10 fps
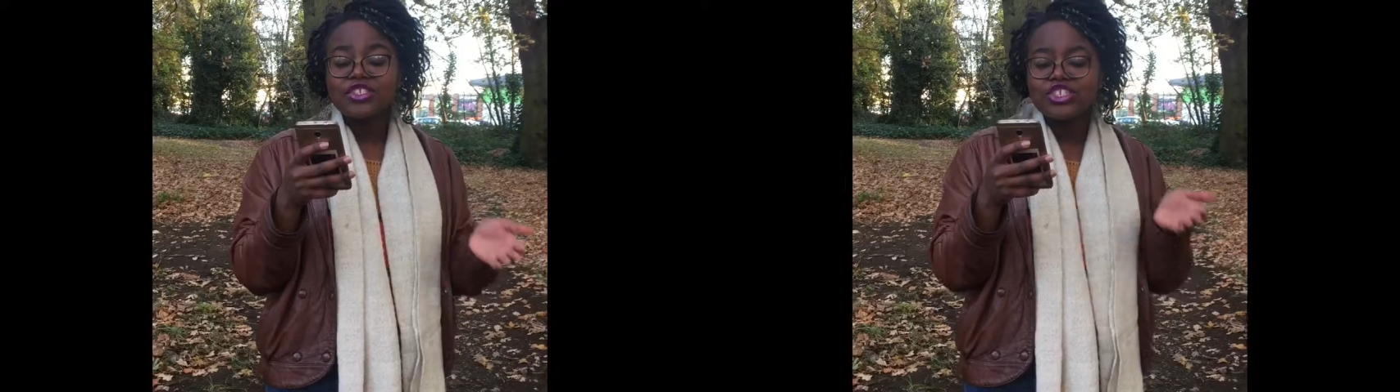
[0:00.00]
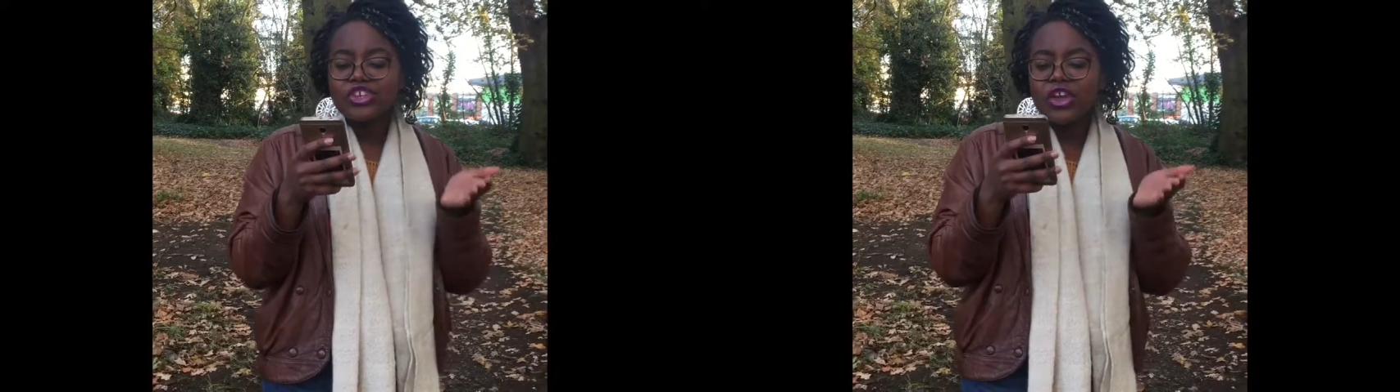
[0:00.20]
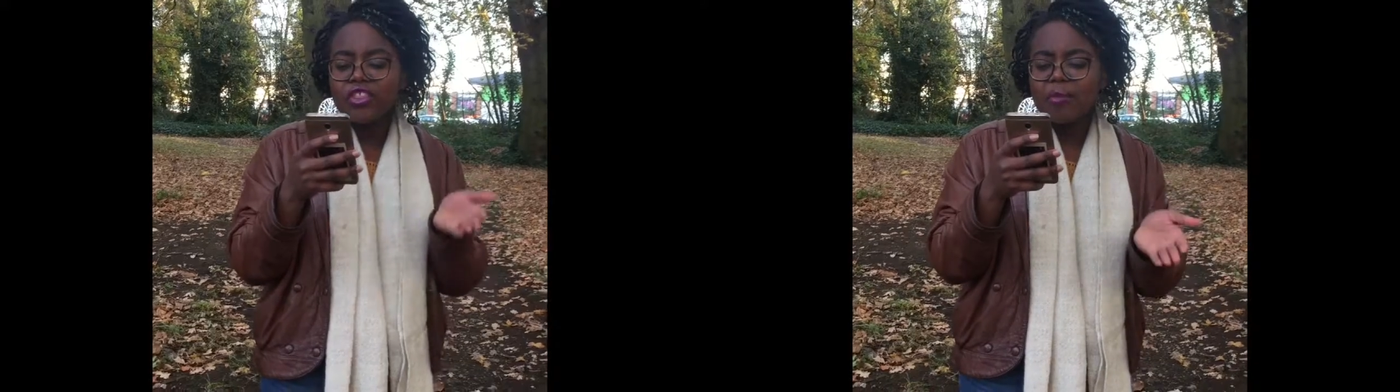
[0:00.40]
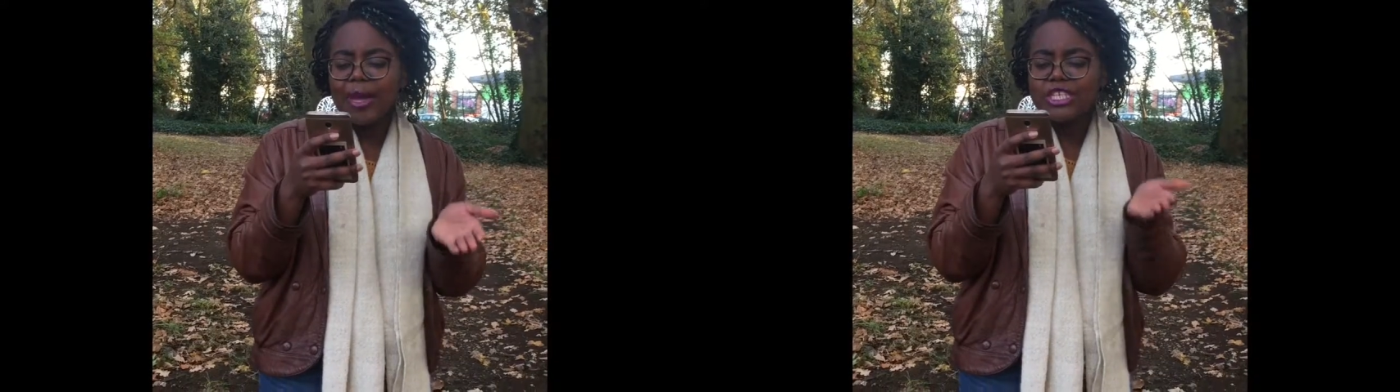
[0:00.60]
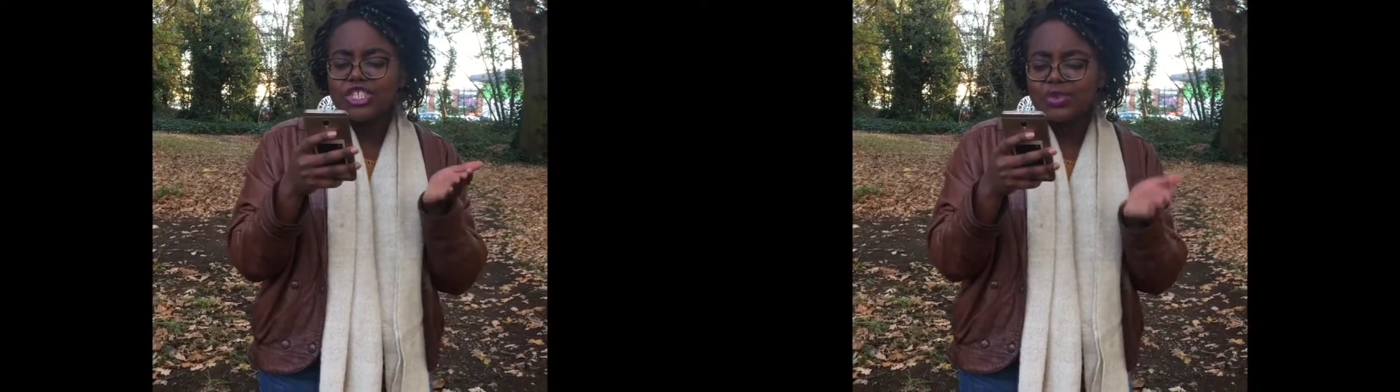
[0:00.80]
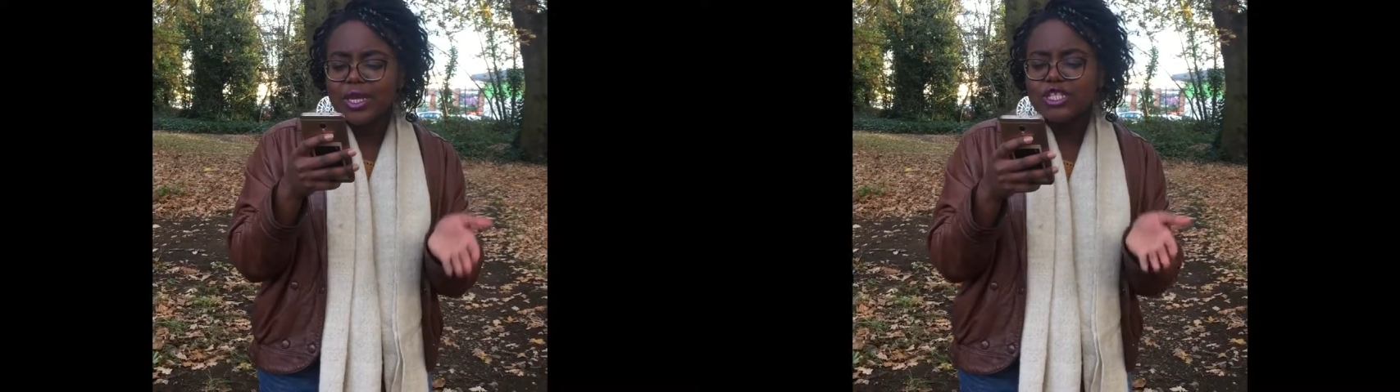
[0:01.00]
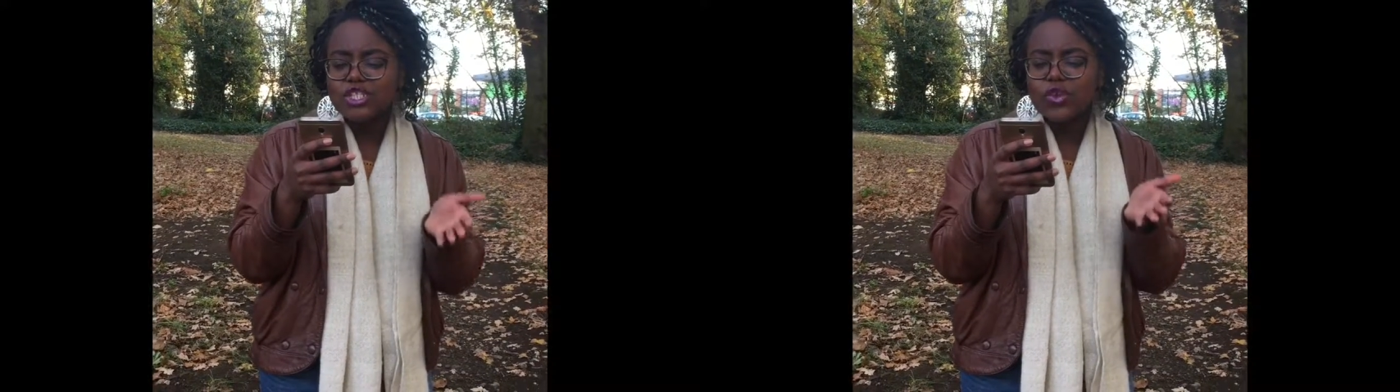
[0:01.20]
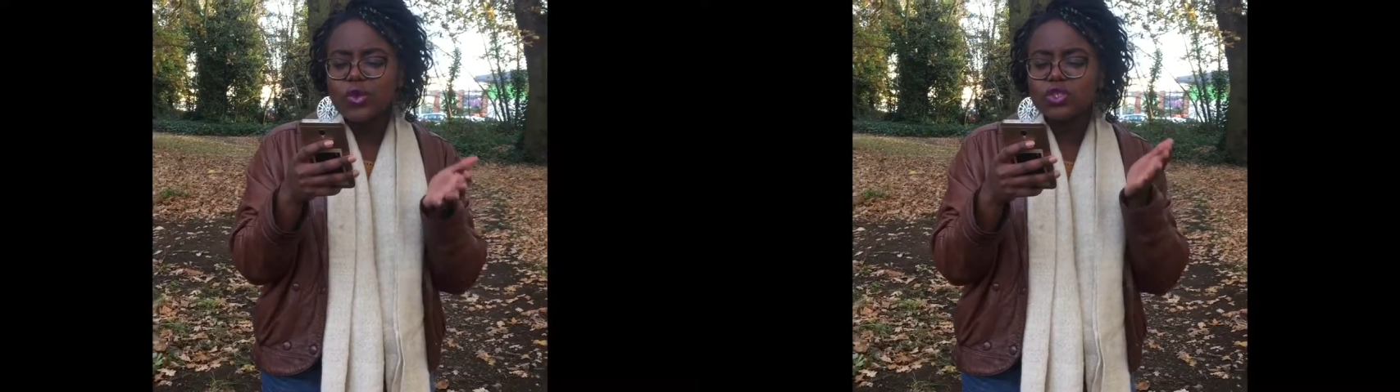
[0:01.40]
Do you know that by doing
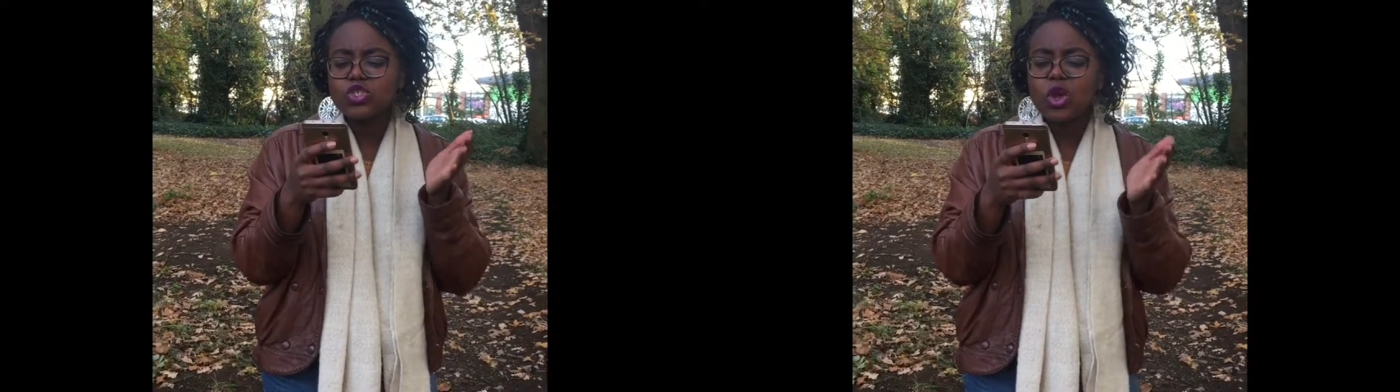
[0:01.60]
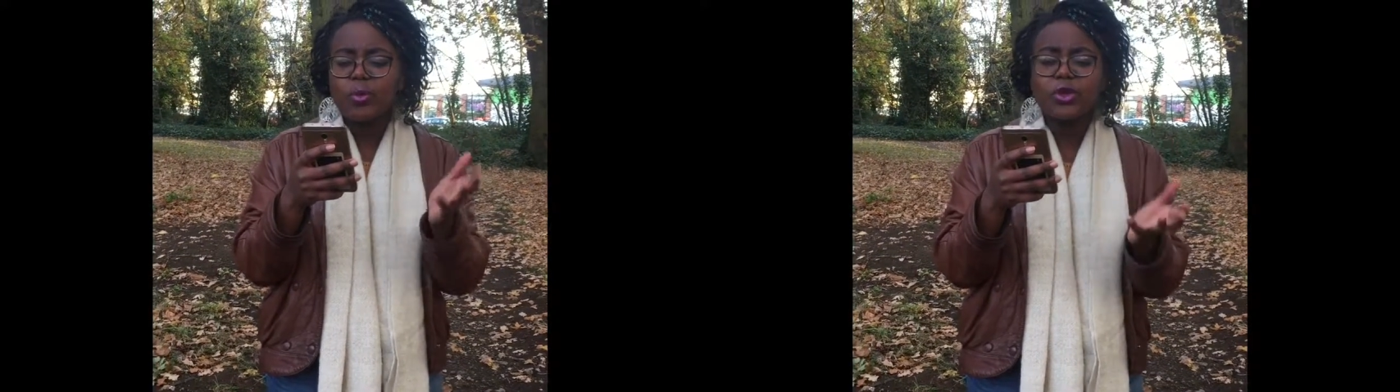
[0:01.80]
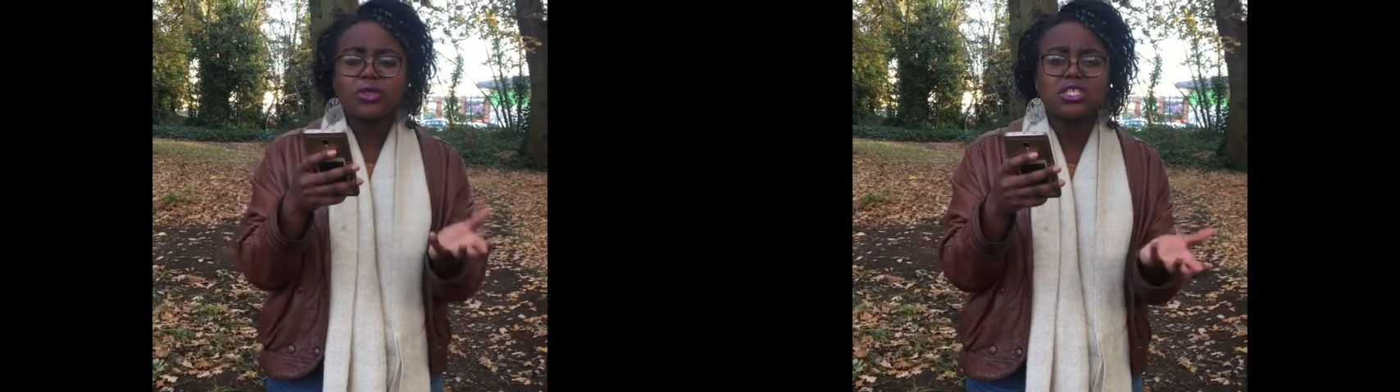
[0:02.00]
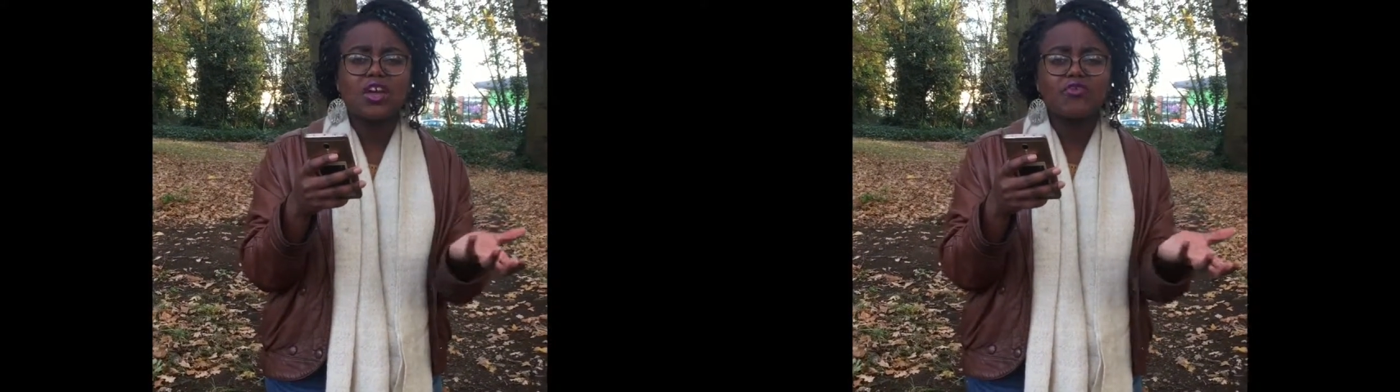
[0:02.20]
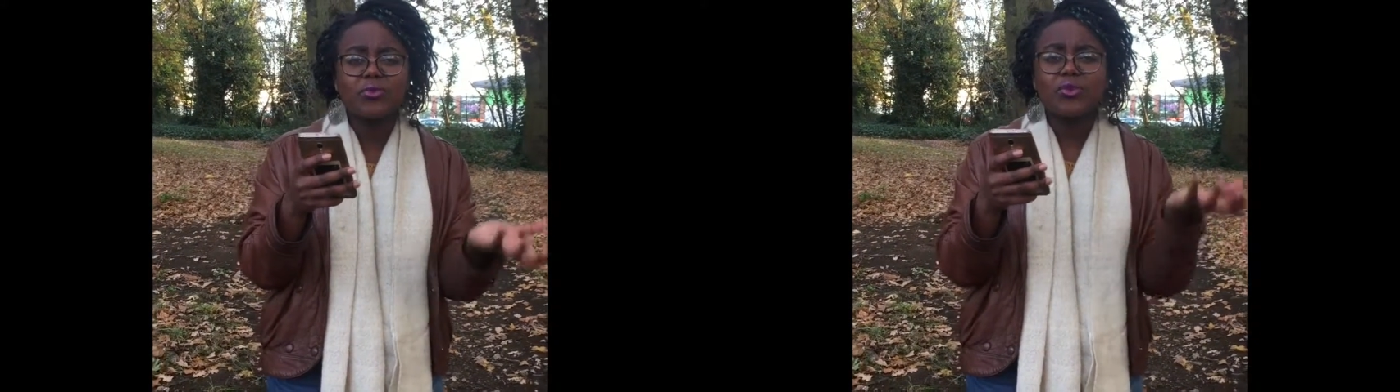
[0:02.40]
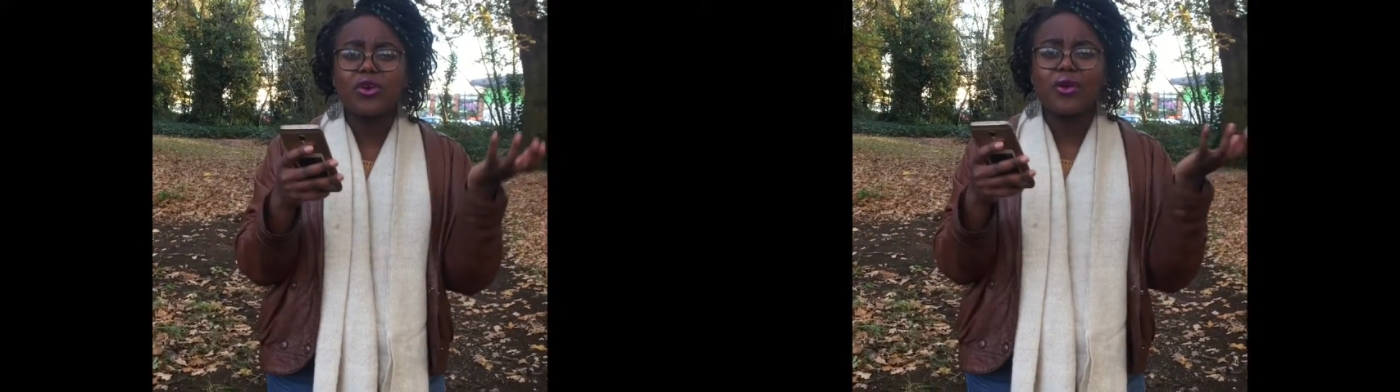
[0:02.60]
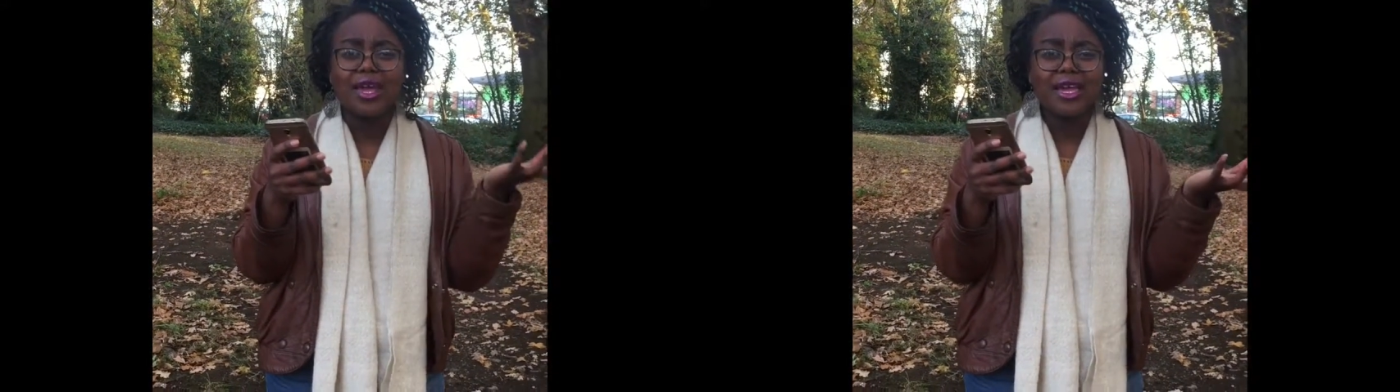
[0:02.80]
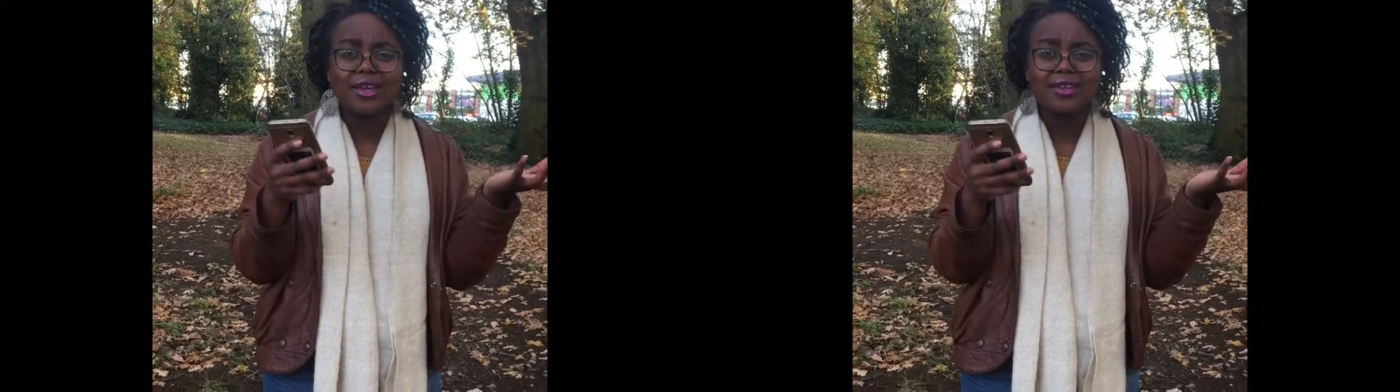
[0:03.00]
so, you're stopping yourself from growing?